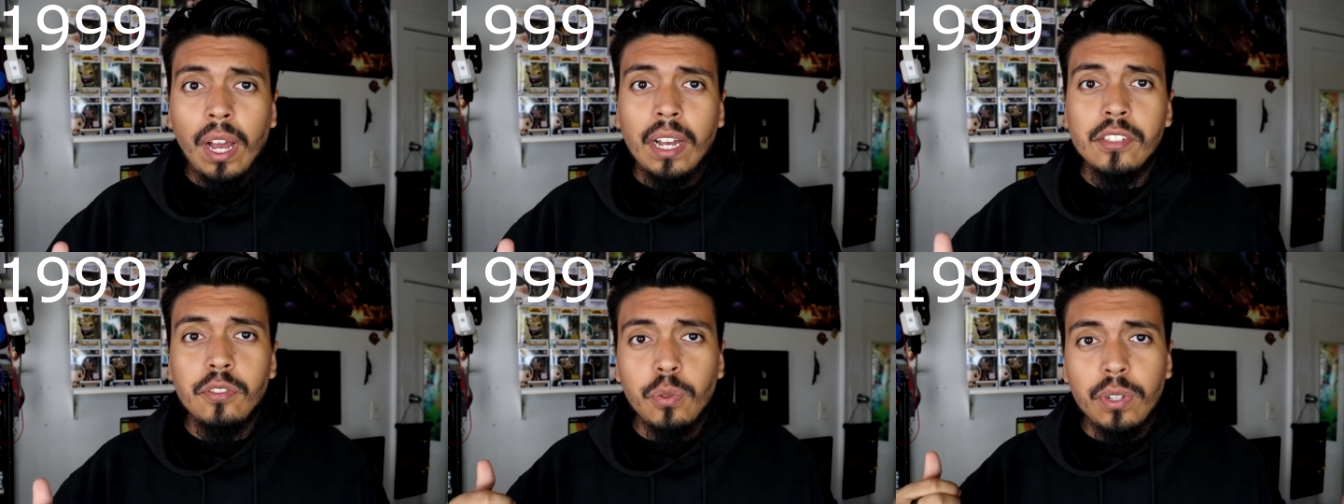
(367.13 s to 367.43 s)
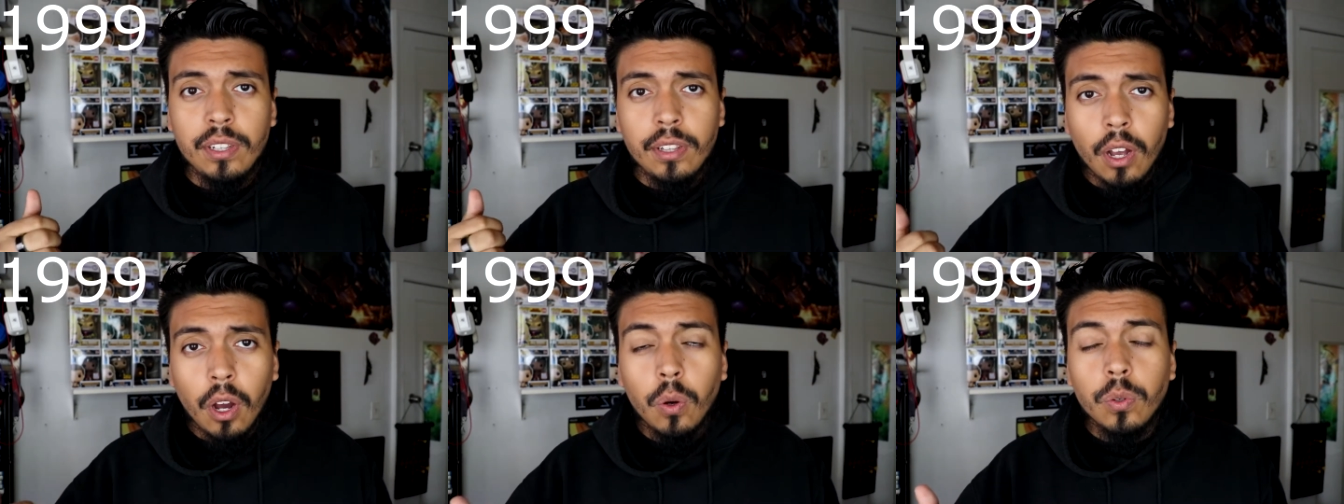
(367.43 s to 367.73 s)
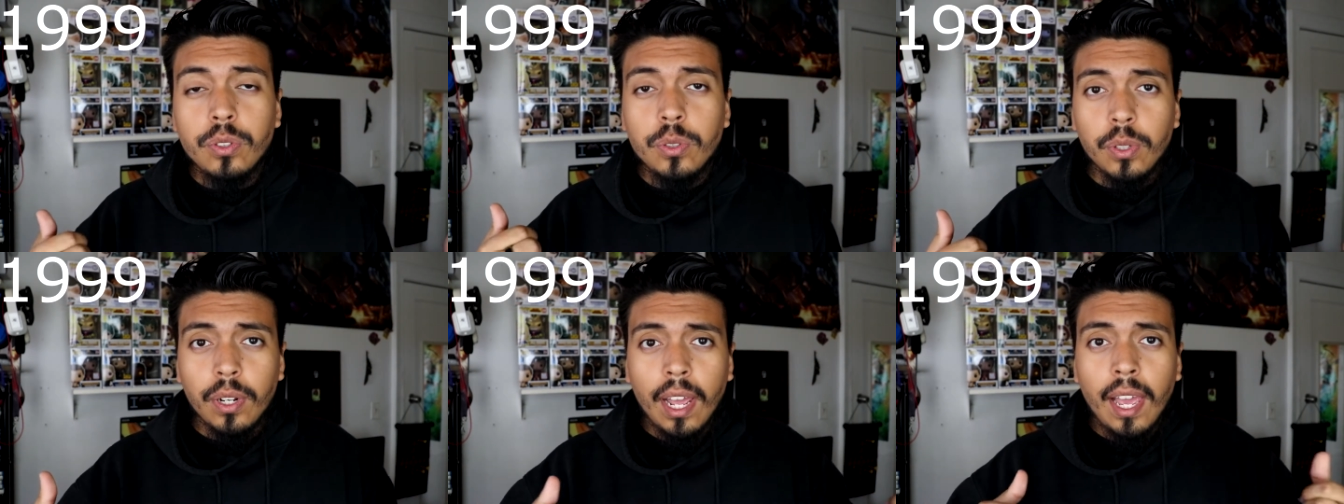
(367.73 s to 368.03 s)
as we know
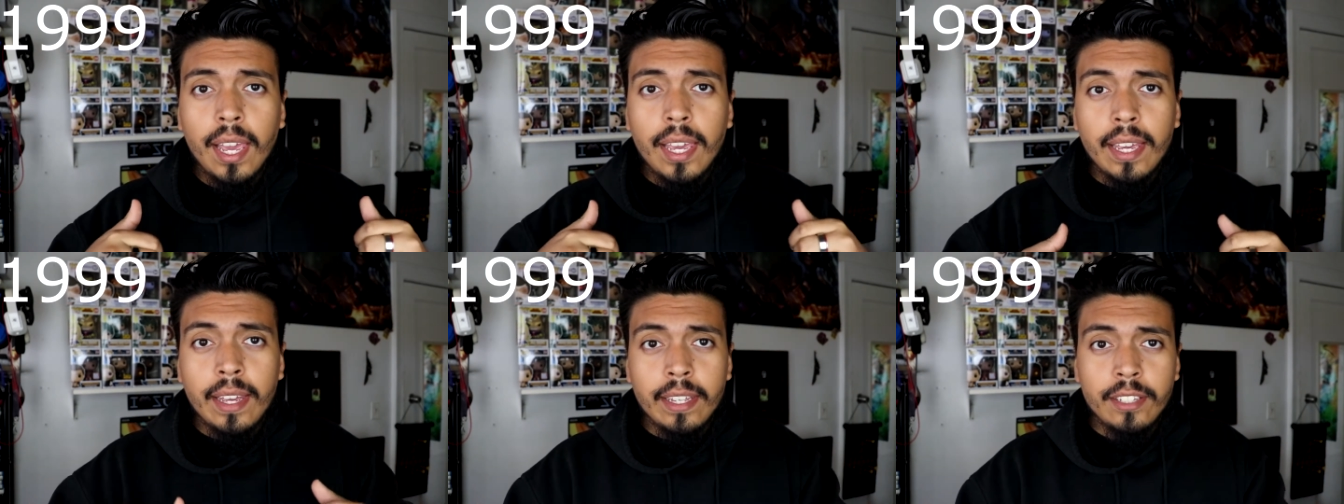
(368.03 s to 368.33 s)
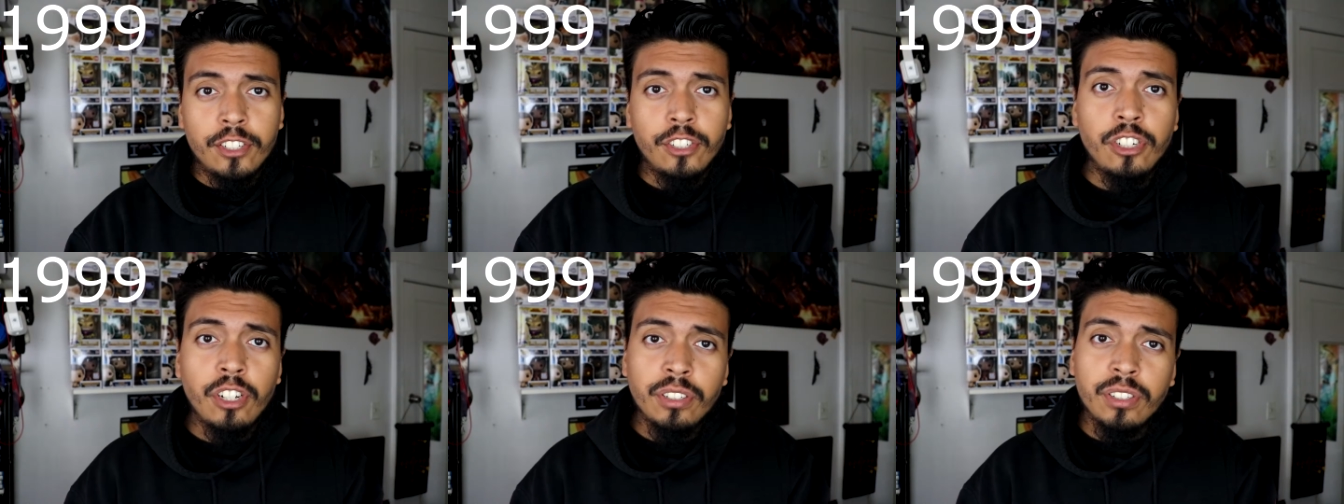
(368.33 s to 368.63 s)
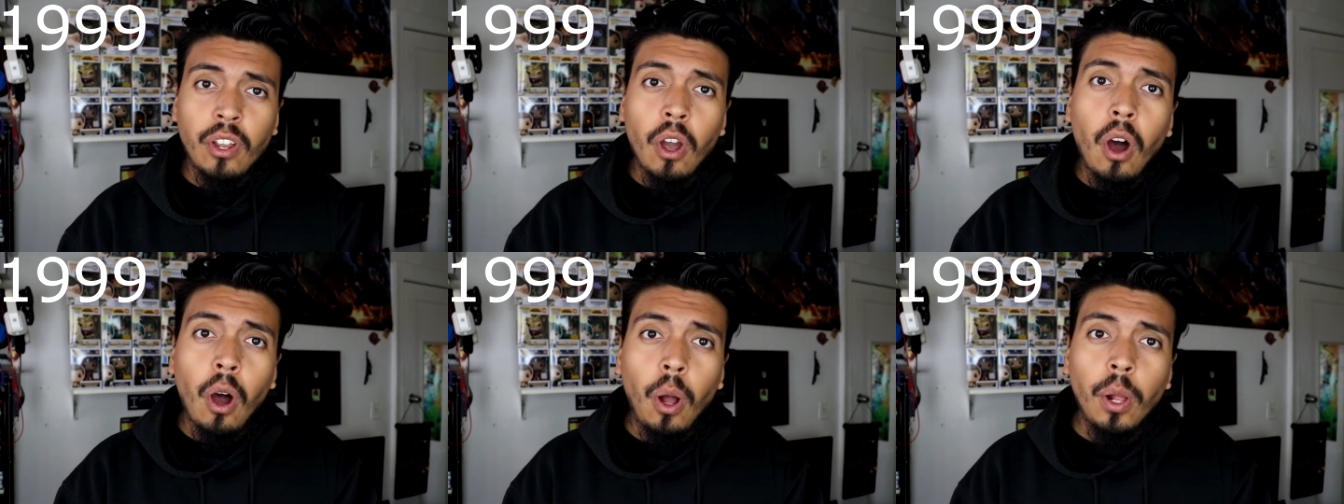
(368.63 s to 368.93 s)
today, it's just
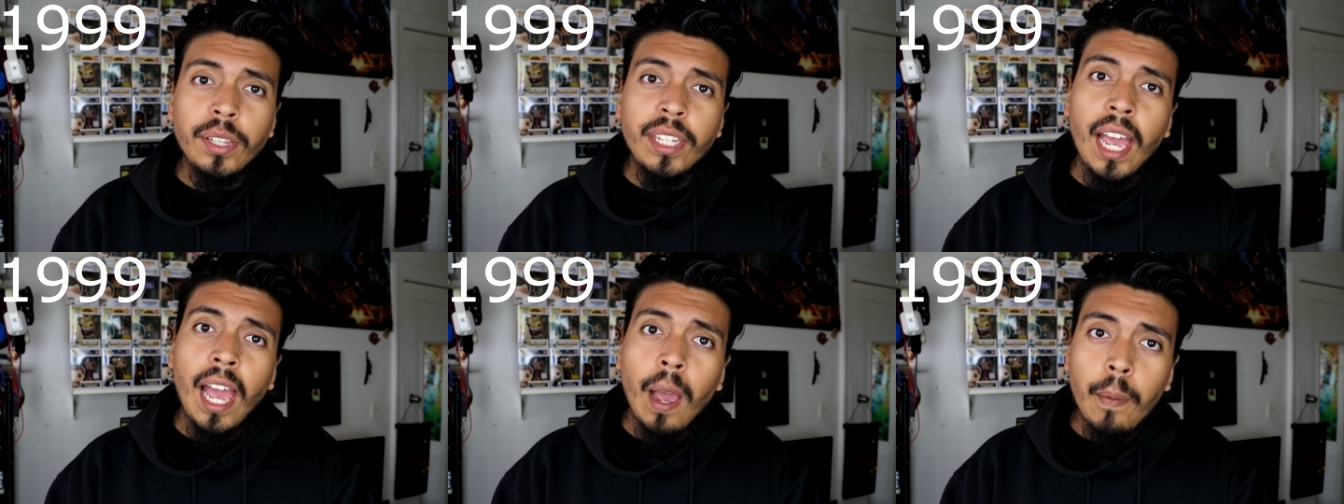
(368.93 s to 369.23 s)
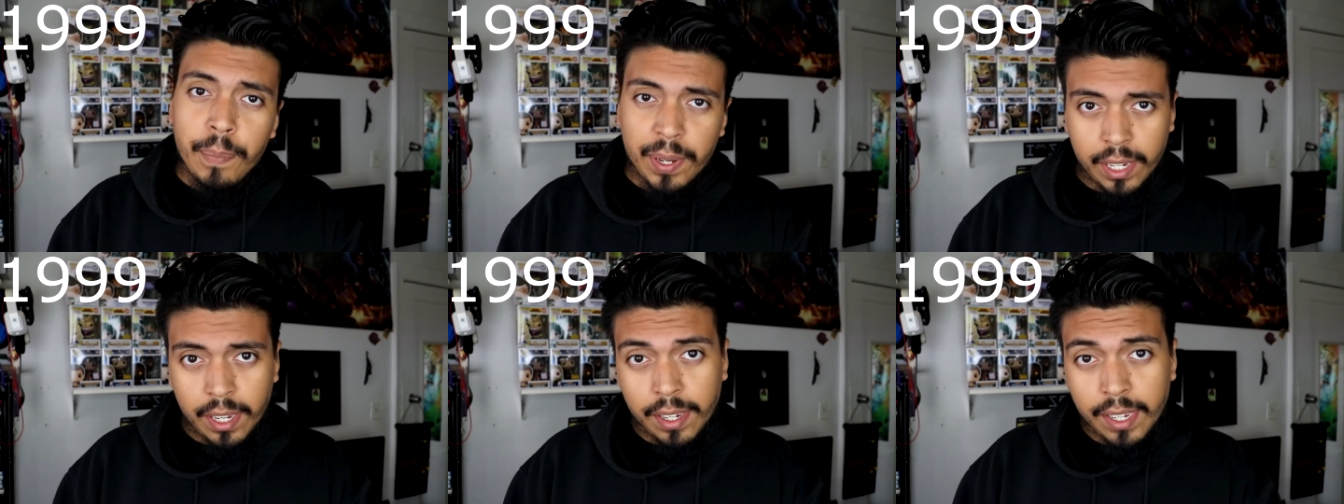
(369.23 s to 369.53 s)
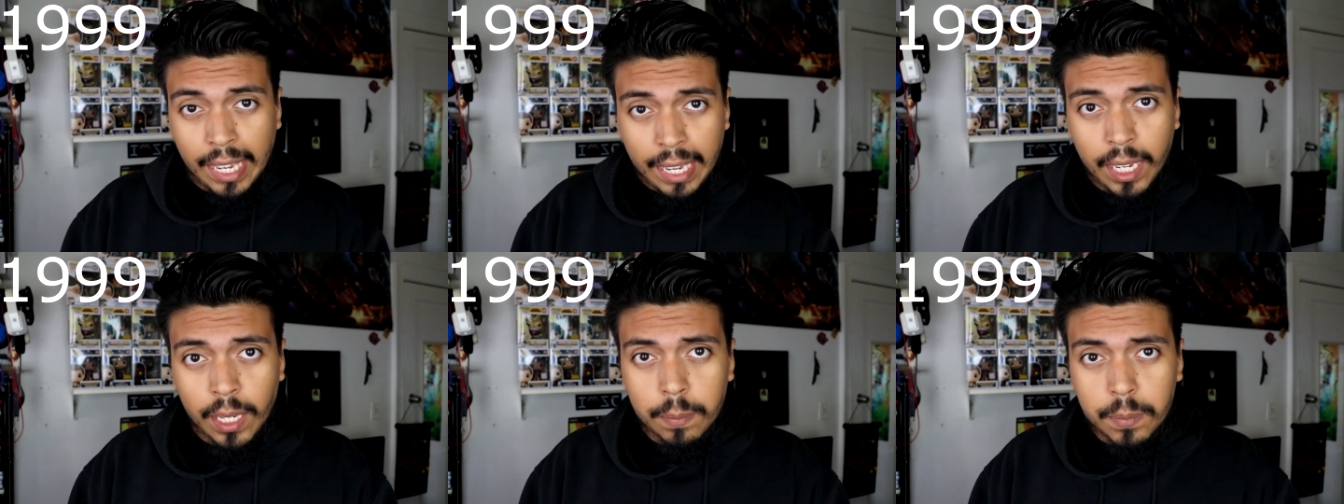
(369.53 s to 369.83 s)
called Epic
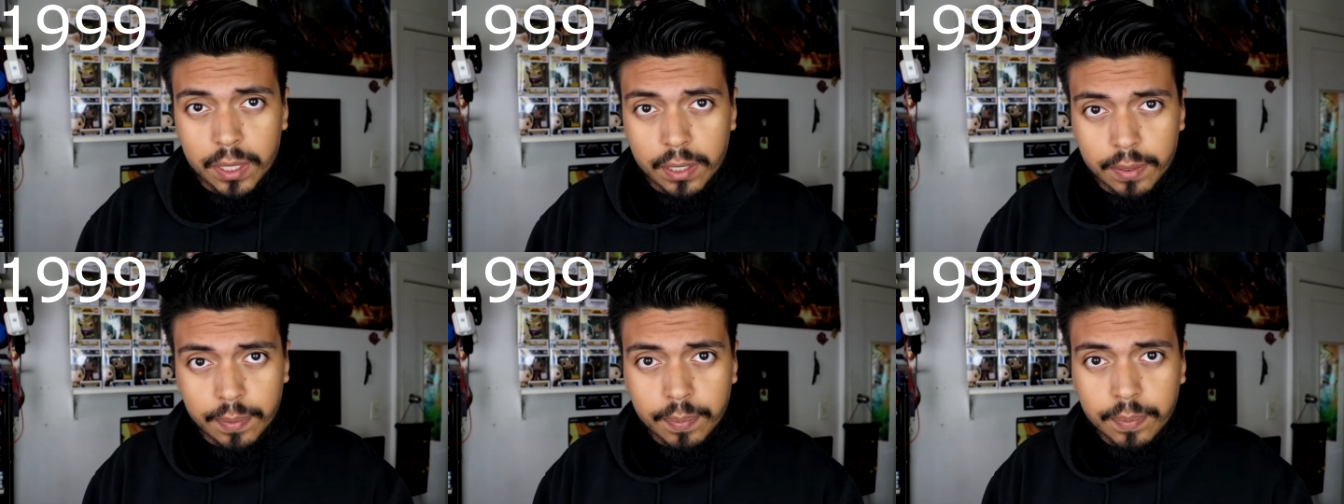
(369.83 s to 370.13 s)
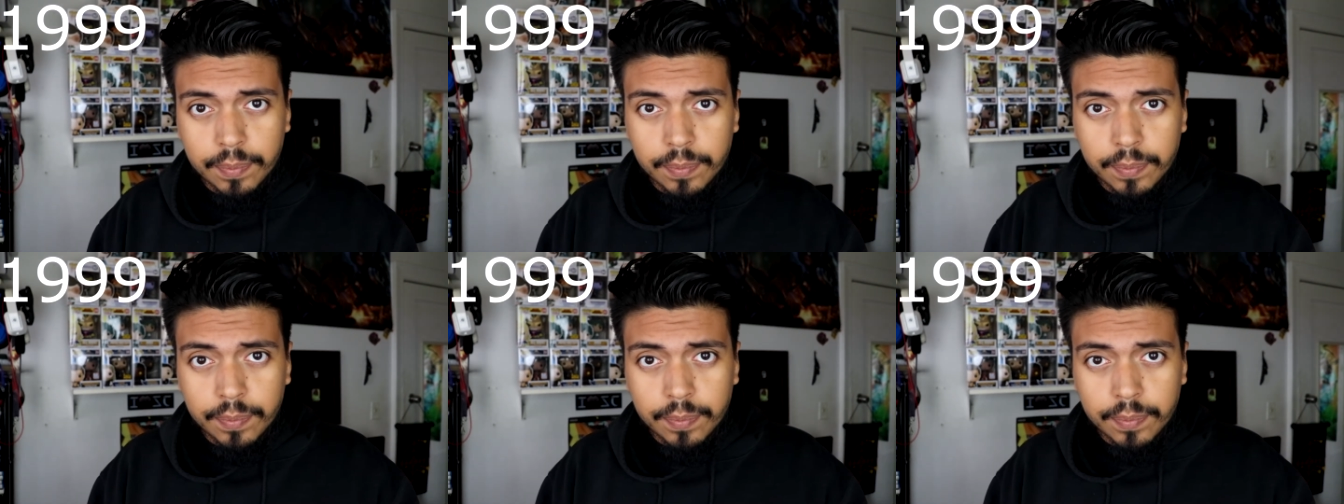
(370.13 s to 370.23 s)
Games.